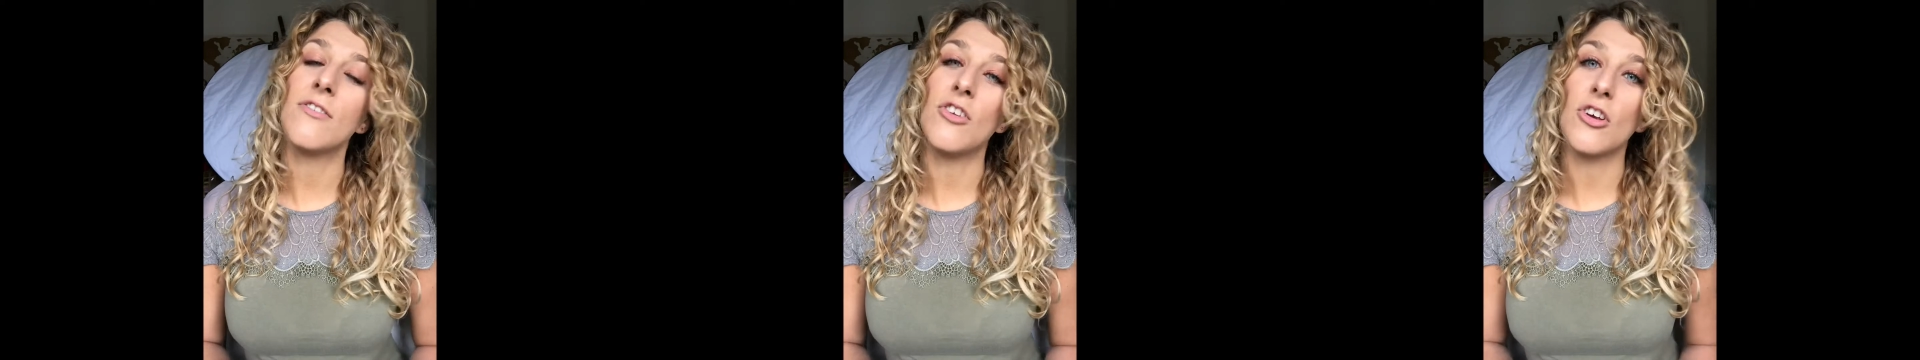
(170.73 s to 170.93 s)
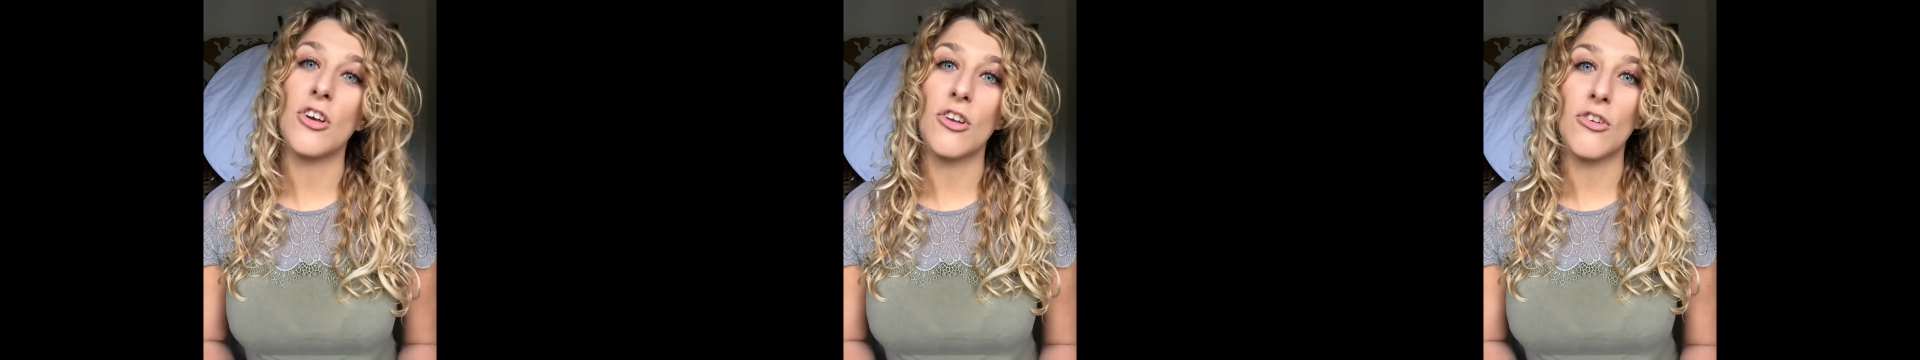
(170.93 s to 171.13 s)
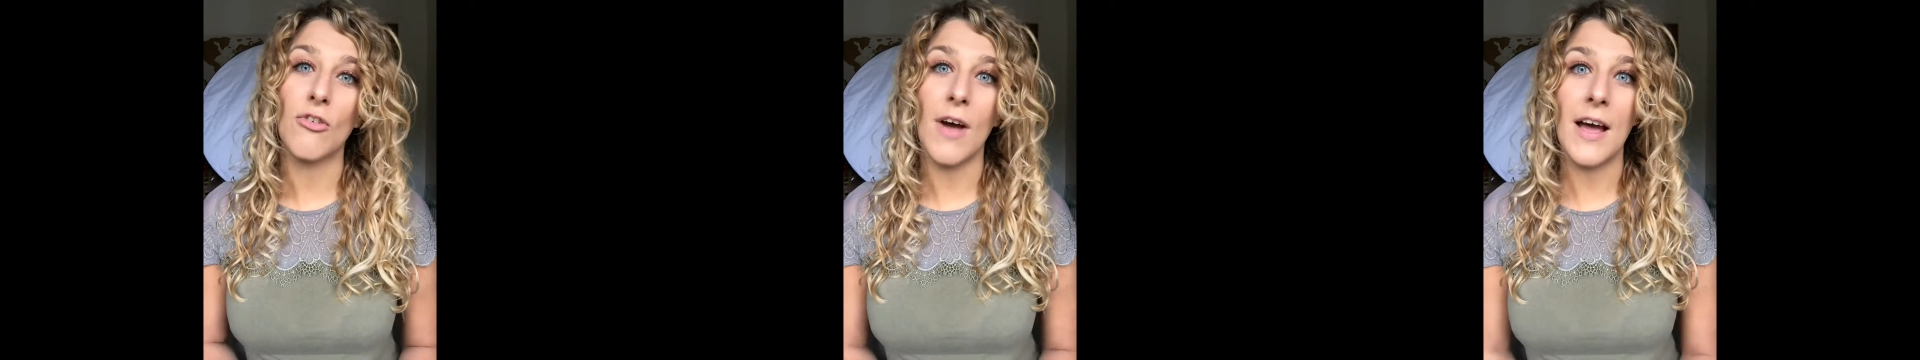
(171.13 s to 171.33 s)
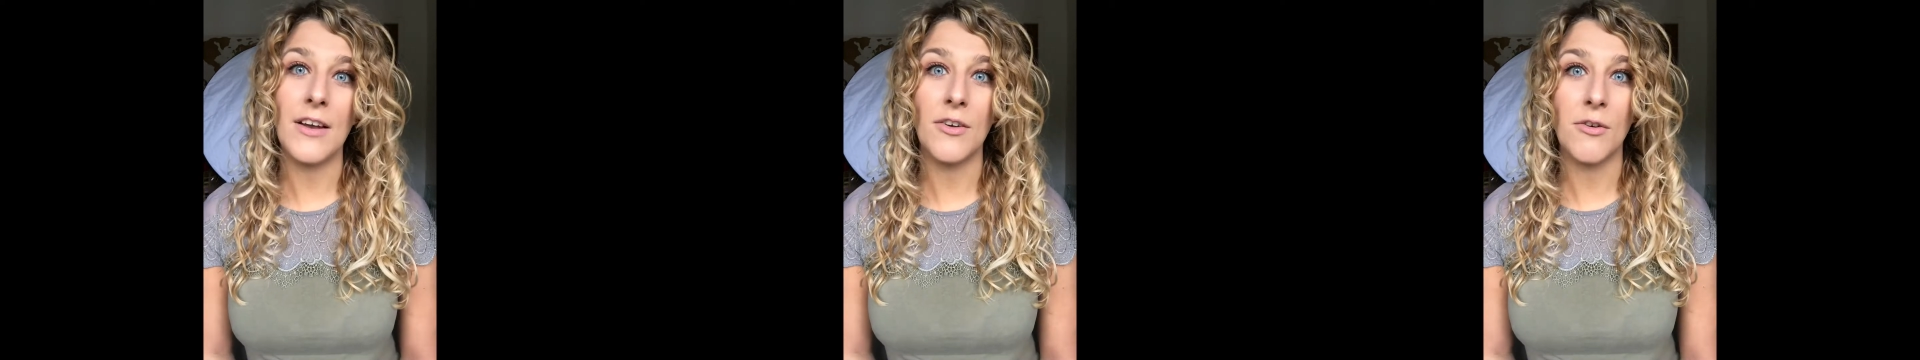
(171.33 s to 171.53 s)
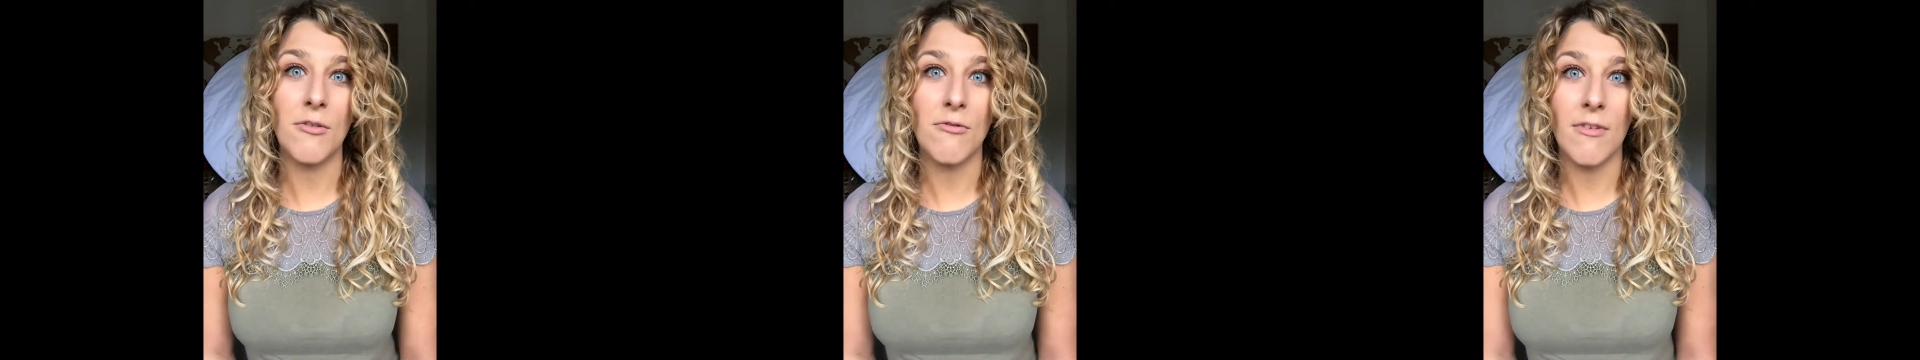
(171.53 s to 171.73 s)
You could try
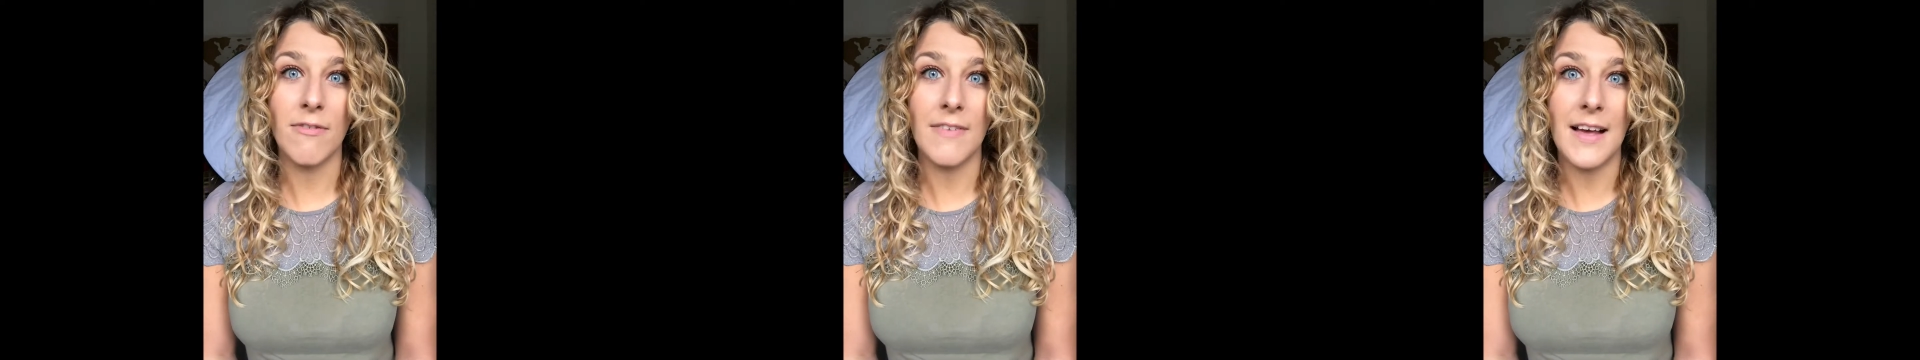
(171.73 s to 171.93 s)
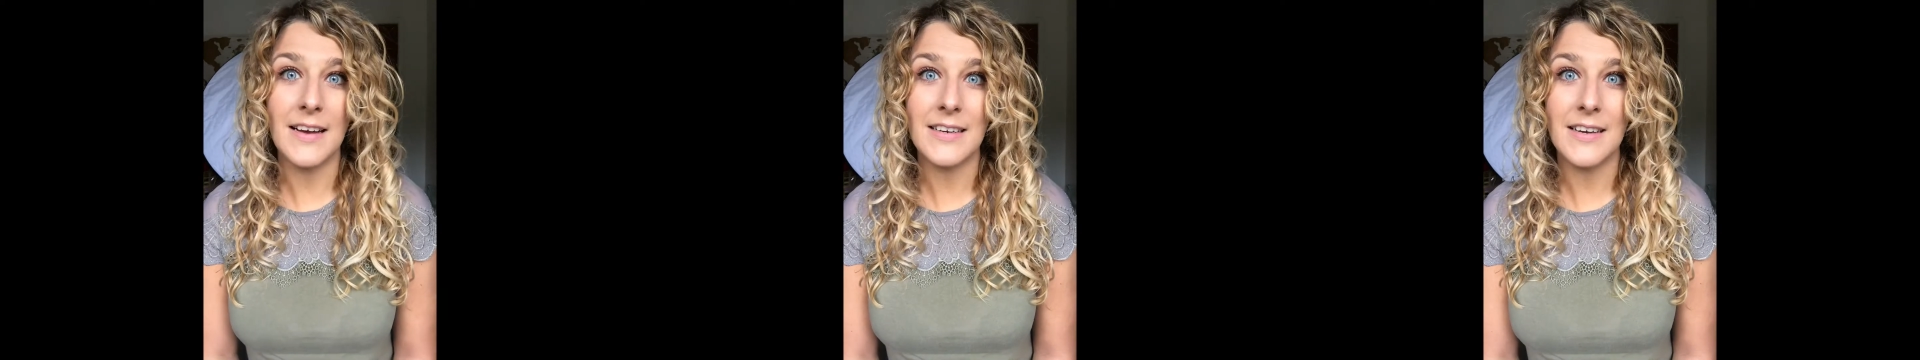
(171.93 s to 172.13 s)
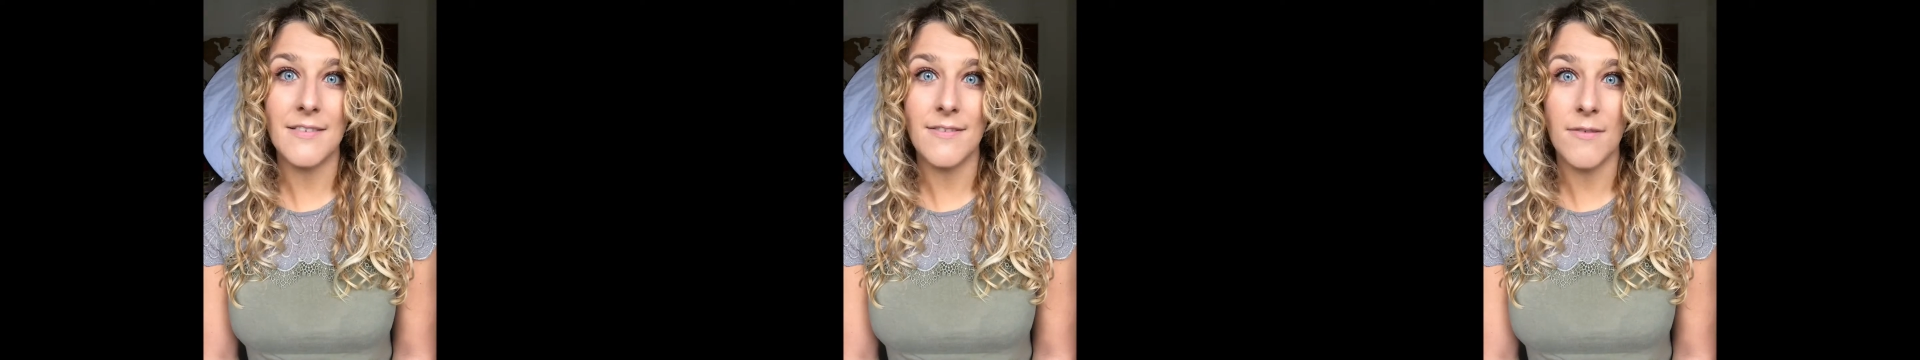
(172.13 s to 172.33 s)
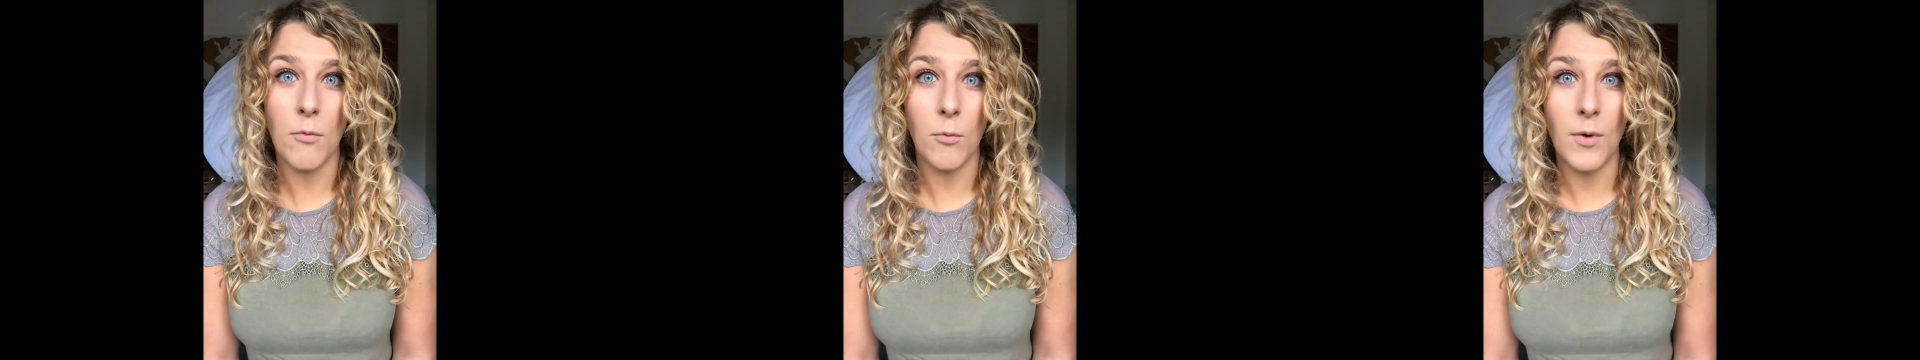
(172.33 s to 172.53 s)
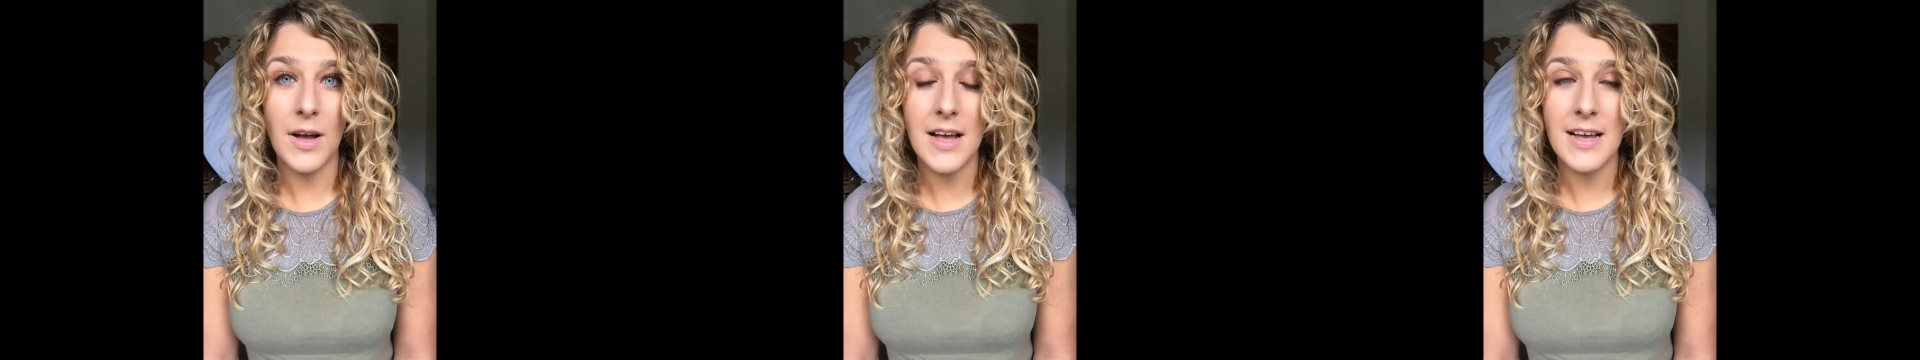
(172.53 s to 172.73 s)
doing reflective
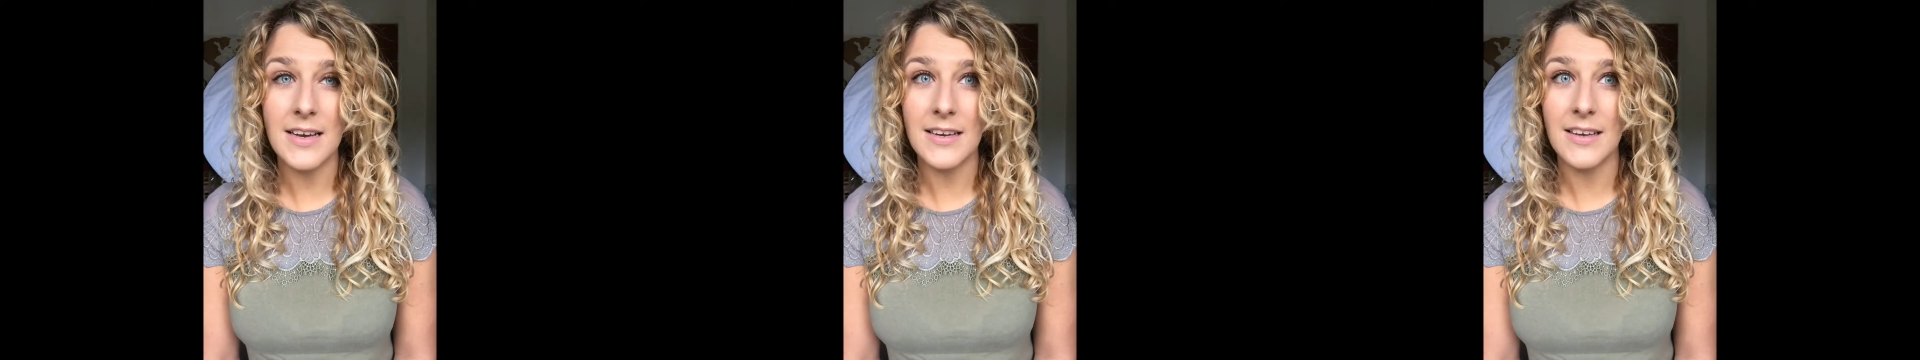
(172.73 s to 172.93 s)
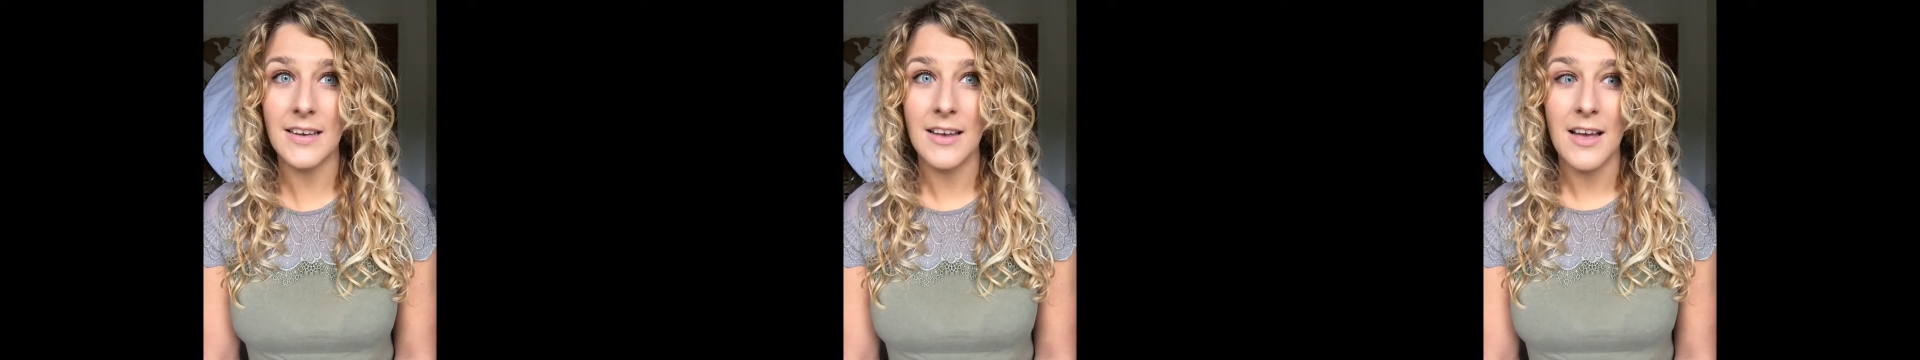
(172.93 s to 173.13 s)
work.